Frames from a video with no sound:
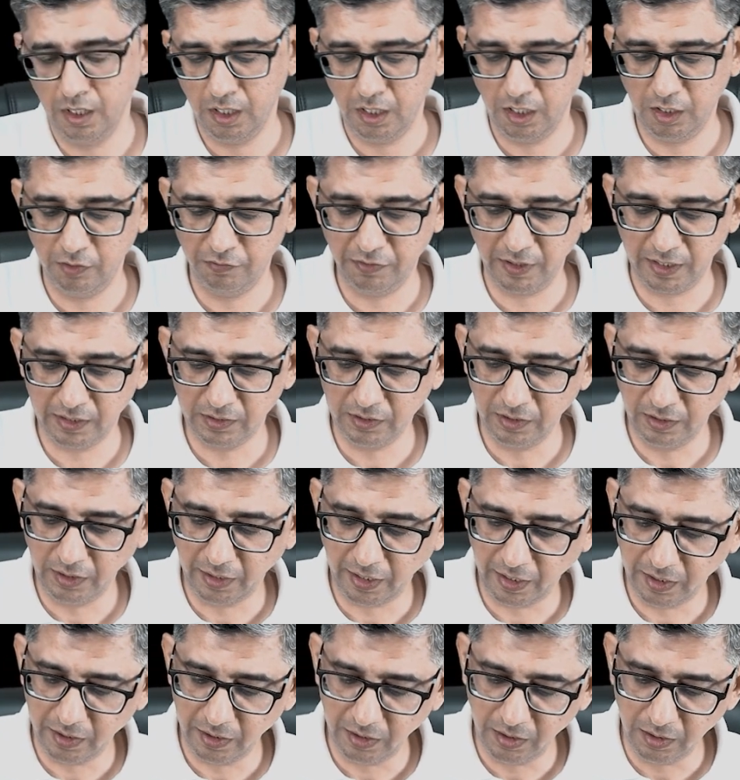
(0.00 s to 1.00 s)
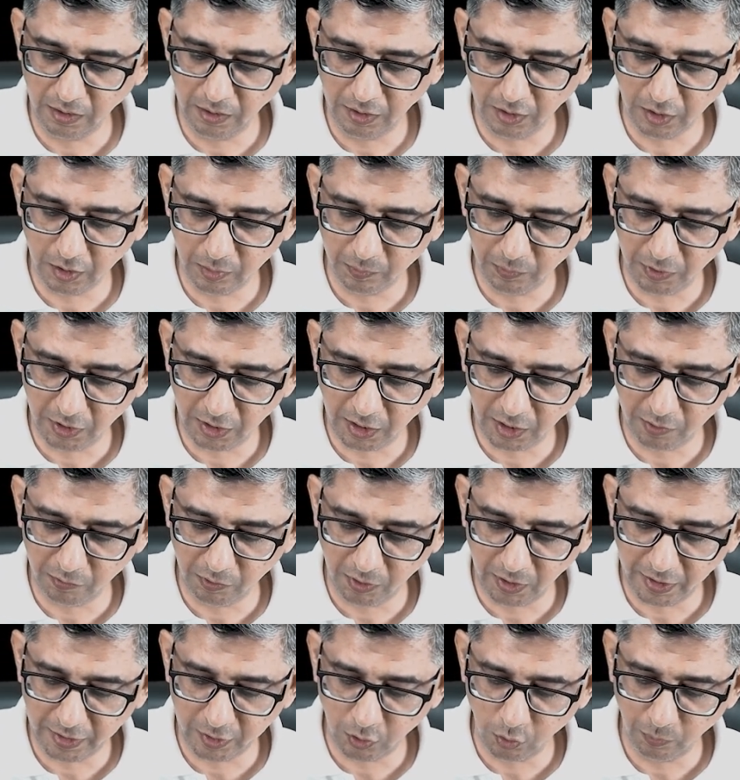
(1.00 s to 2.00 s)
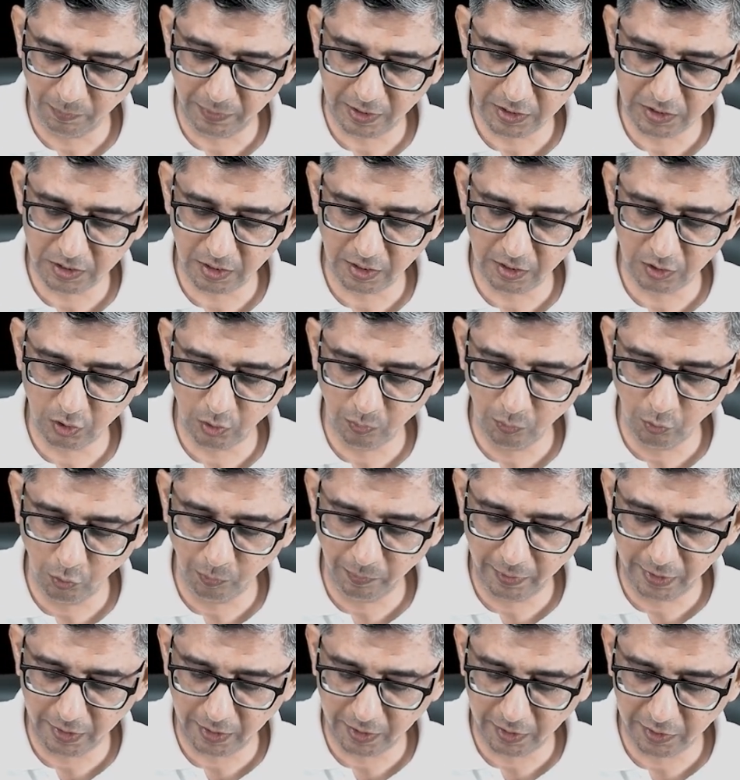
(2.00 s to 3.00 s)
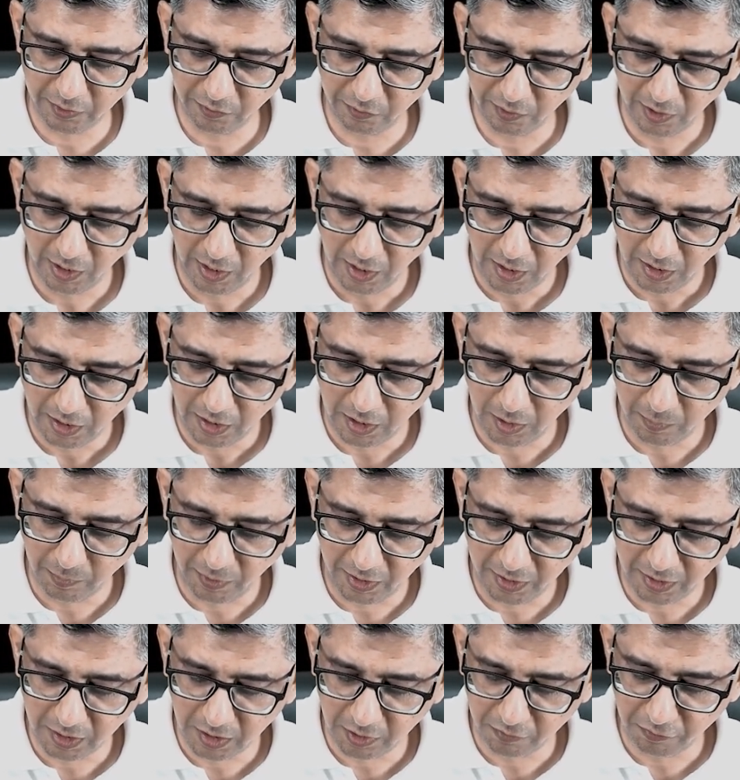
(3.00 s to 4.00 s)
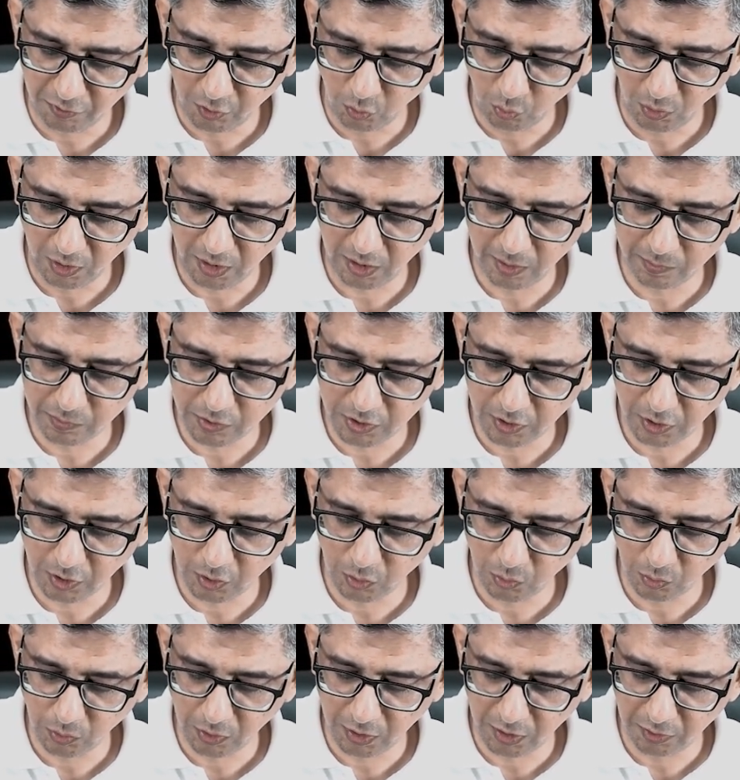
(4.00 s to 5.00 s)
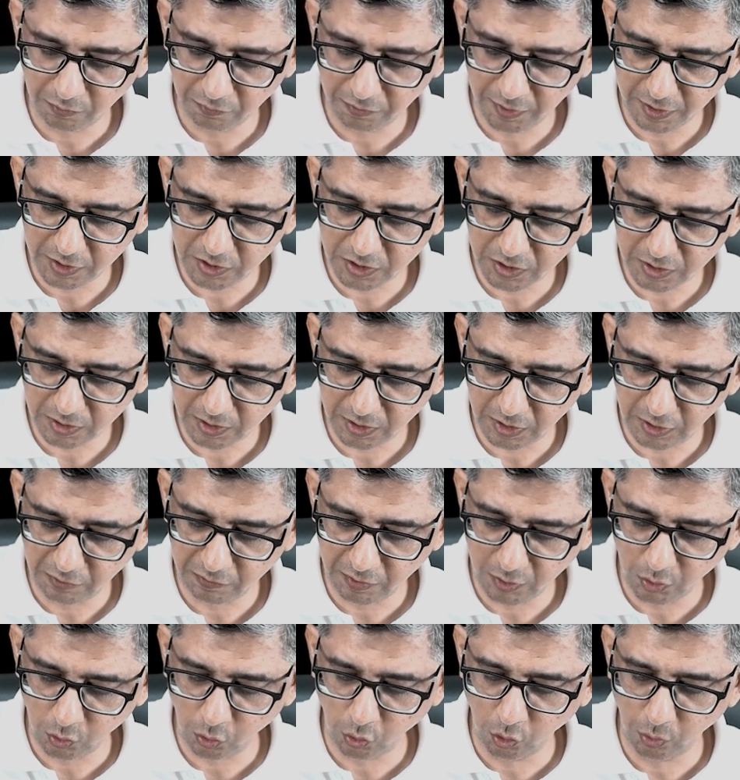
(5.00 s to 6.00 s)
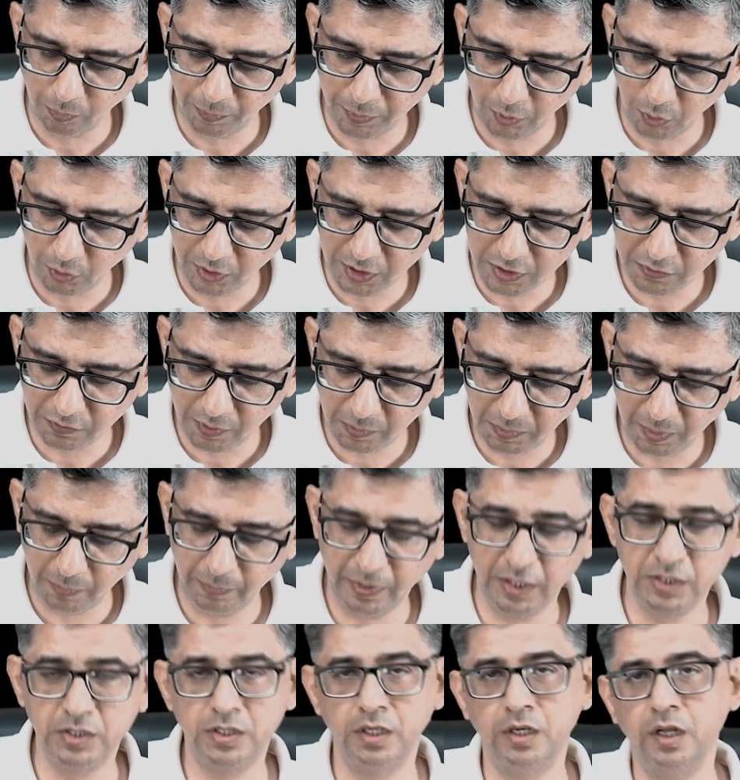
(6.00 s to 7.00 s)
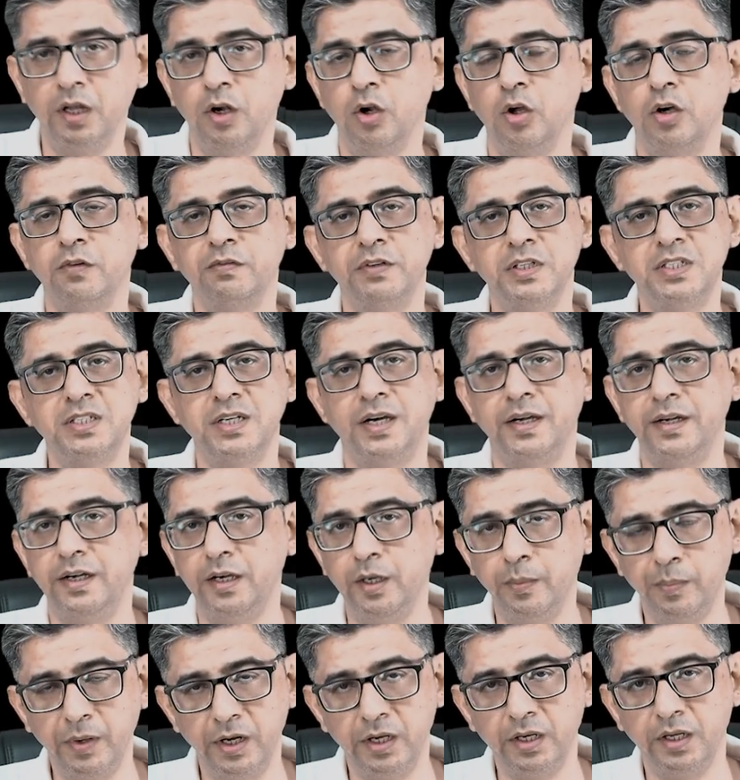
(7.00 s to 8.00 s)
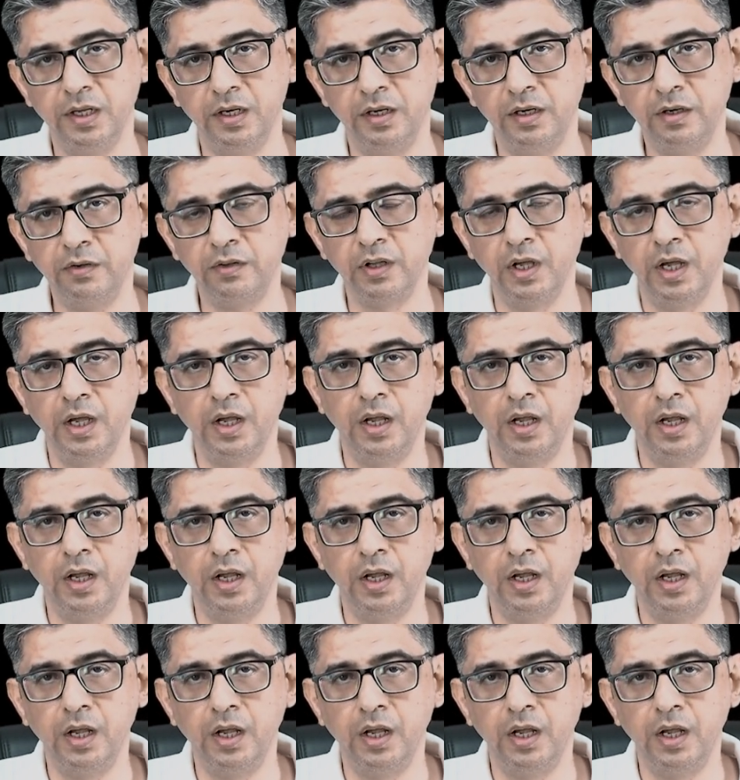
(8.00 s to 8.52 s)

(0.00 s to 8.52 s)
in fact, the technical term that I would like to mention at the moment is he might give you a MCQ in which even opioids will be mentioned along with standard painkillers.